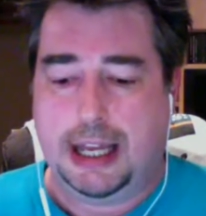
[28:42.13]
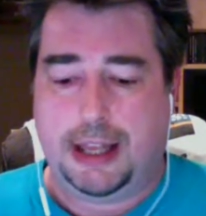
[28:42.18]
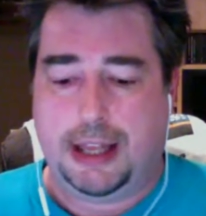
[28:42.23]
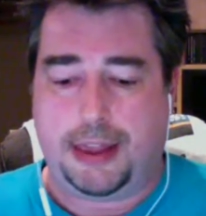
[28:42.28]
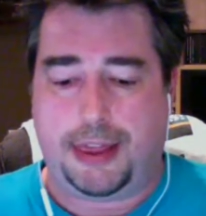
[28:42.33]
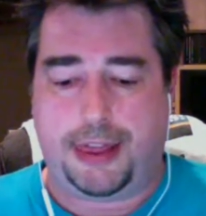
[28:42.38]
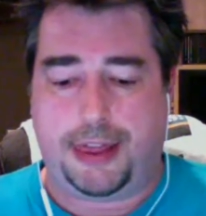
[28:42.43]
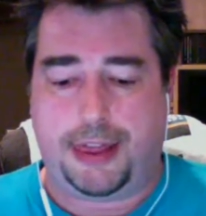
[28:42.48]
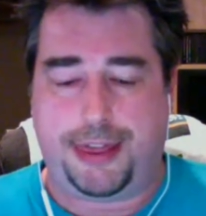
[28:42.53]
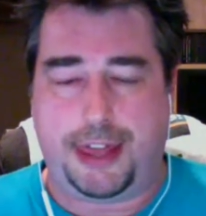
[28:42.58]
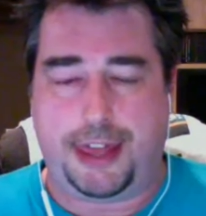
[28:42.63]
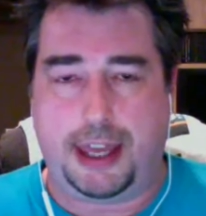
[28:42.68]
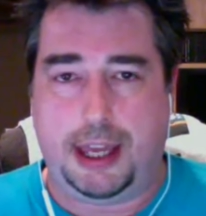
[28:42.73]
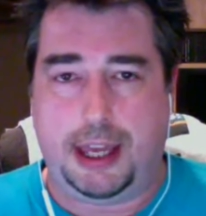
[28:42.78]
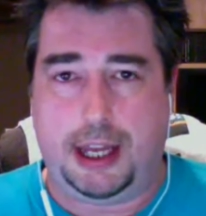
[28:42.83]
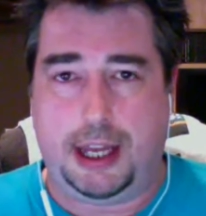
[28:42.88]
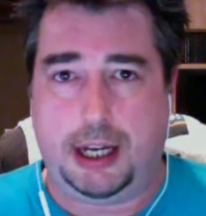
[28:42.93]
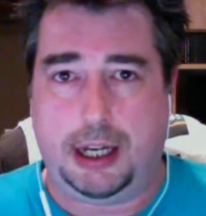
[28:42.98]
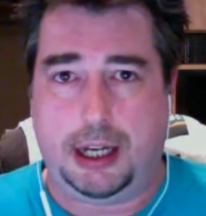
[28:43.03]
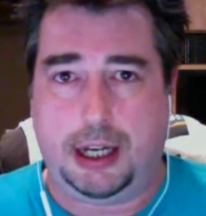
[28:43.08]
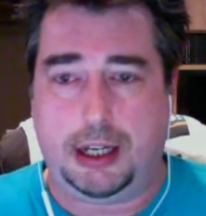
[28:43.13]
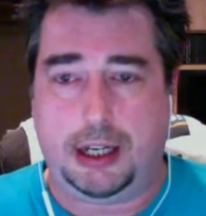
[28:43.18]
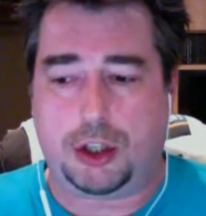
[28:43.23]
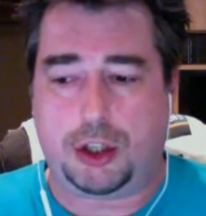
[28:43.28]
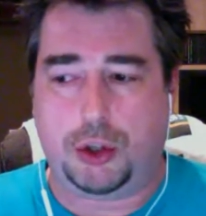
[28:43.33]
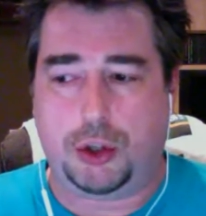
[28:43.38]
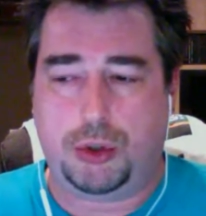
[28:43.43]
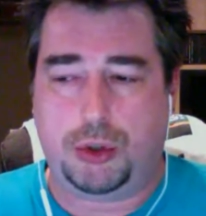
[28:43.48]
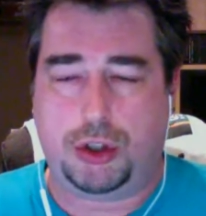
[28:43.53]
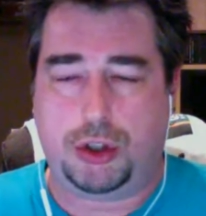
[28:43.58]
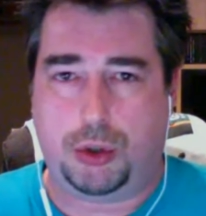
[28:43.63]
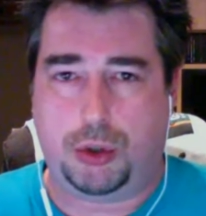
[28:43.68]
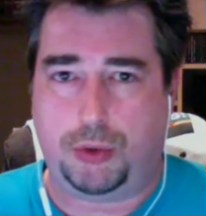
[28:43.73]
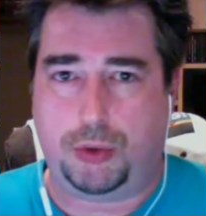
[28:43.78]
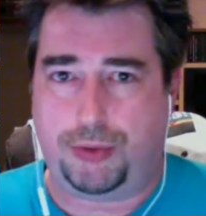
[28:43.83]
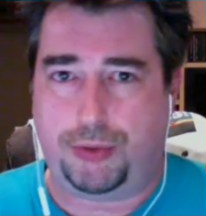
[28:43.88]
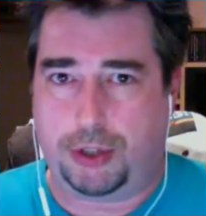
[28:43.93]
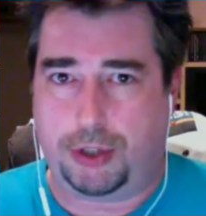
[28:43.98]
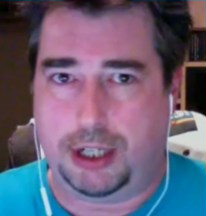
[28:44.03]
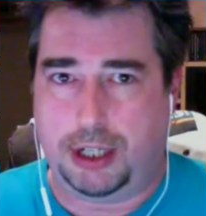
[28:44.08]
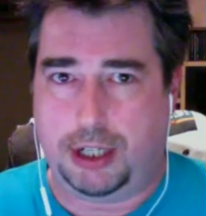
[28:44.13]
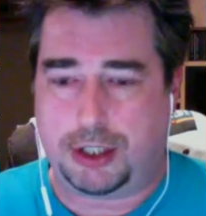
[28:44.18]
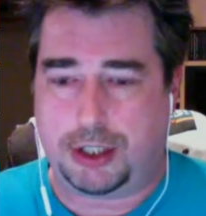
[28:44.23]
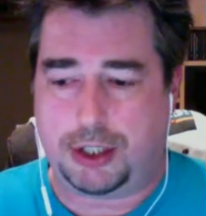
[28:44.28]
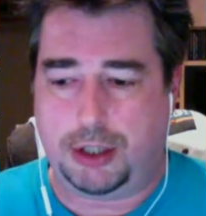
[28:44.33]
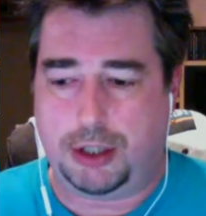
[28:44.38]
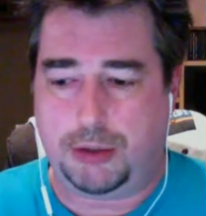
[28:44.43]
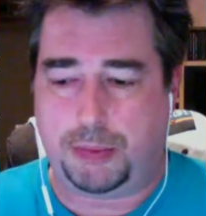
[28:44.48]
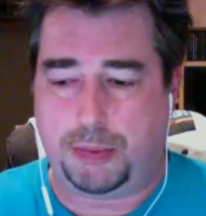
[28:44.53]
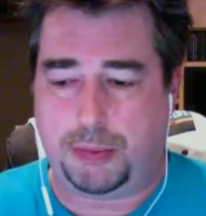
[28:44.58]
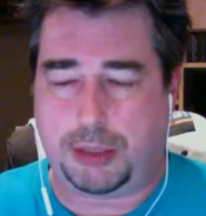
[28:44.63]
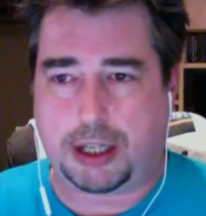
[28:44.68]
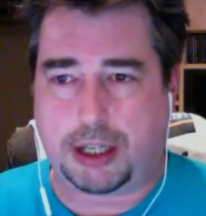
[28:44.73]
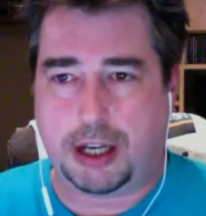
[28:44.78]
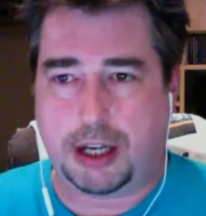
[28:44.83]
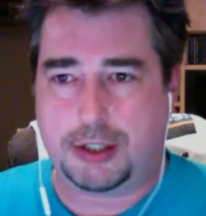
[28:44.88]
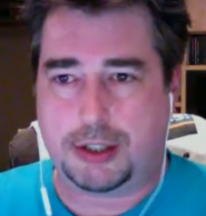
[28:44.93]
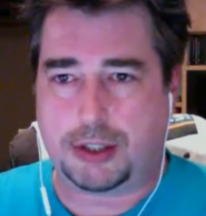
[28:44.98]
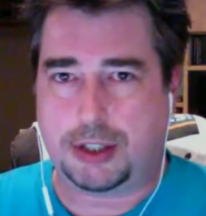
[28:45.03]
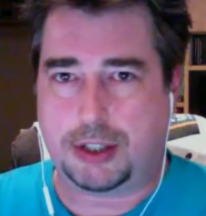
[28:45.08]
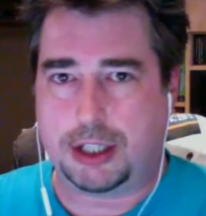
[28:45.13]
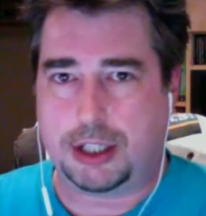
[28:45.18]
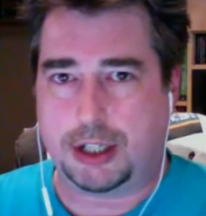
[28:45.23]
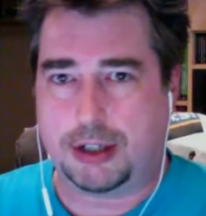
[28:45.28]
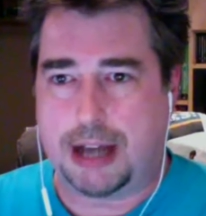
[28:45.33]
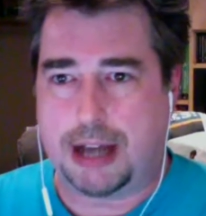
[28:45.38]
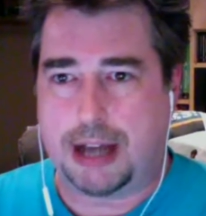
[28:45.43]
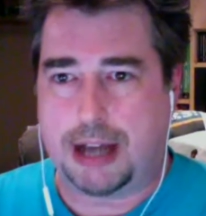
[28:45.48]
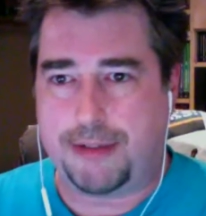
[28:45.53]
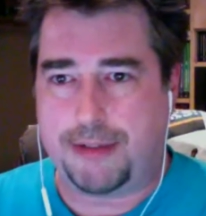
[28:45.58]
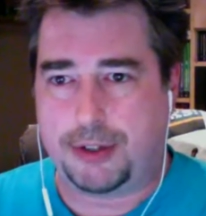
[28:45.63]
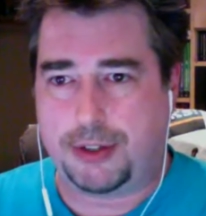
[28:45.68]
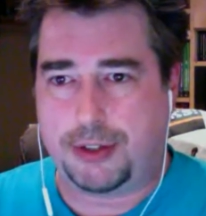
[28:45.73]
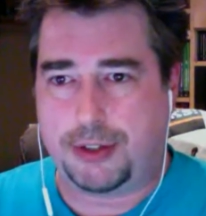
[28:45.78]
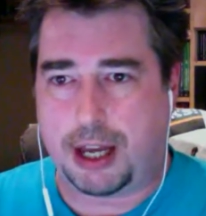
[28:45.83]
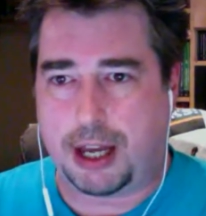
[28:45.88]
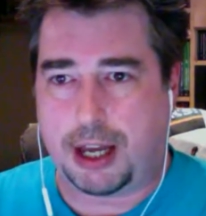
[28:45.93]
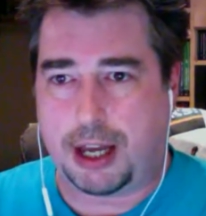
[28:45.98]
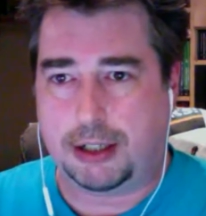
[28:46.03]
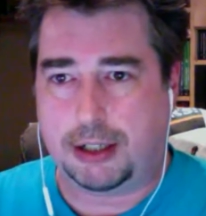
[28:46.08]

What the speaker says: Then you shoot for next year, because the year after that,